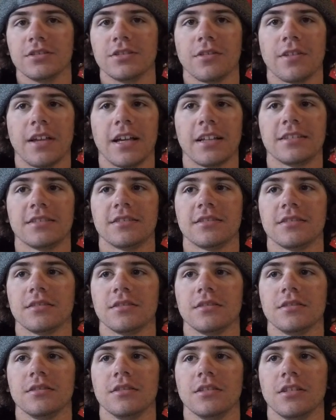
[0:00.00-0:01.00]
So
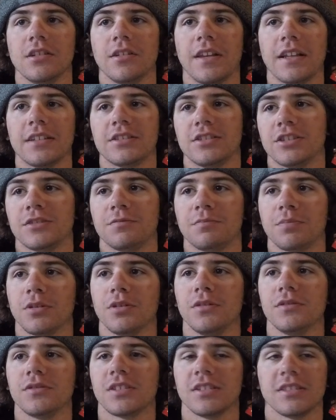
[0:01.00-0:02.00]
that just
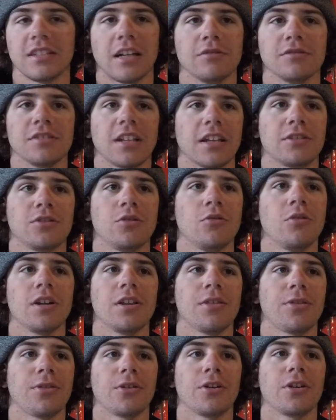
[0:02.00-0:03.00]
proves, because I was like
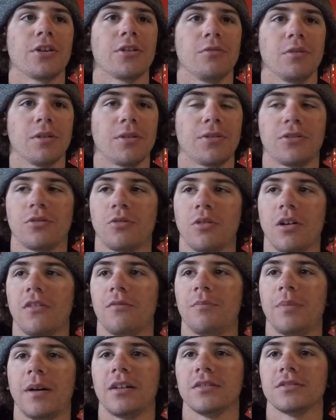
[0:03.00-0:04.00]
23rd with
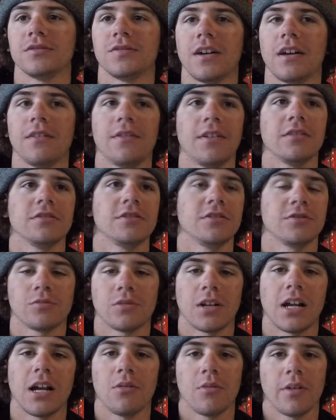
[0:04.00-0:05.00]
12 pounds 5 ounces
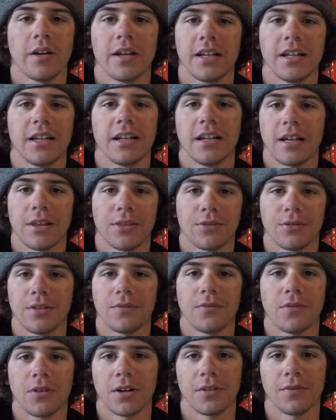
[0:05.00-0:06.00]
when I weighed in at
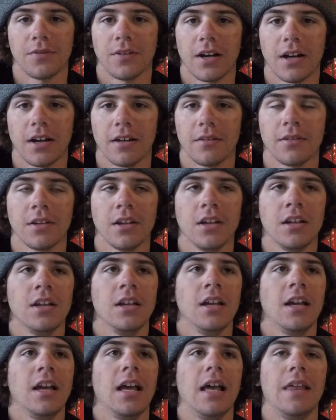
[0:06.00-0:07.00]
3:45,
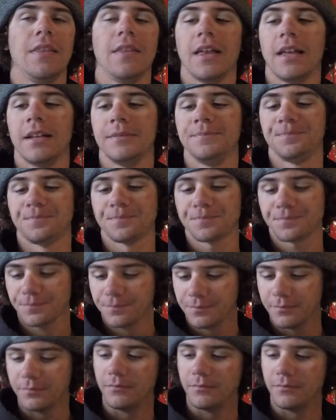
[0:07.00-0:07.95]
and then